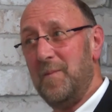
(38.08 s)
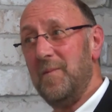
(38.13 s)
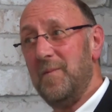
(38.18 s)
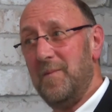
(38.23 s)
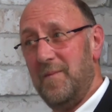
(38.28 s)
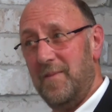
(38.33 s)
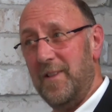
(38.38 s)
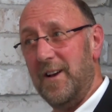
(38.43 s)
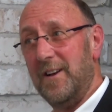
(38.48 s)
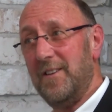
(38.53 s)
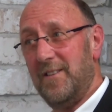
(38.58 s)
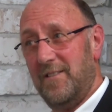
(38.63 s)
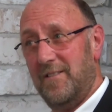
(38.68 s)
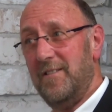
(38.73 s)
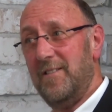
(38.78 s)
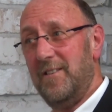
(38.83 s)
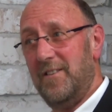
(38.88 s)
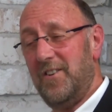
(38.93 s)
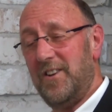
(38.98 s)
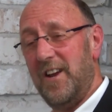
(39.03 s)
yeah. that
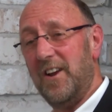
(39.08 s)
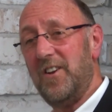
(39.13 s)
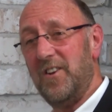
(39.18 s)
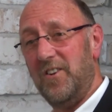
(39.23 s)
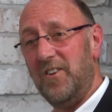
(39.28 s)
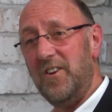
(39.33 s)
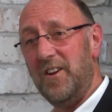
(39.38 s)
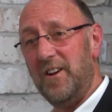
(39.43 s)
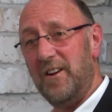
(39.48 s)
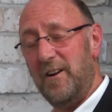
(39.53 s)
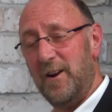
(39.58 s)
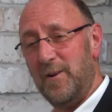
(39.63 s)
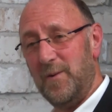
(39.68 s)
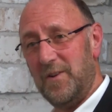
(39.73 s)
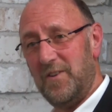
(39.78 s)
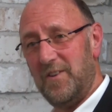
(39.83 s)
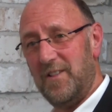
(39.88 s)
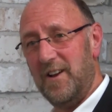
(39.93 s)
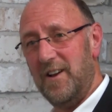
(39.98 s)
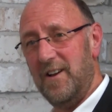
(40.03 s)
second year
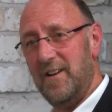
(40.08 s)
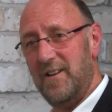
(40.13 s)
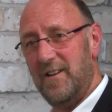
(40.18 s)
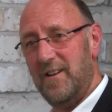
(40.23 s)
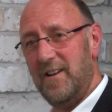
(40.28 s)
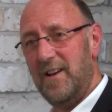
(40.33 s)
I was there,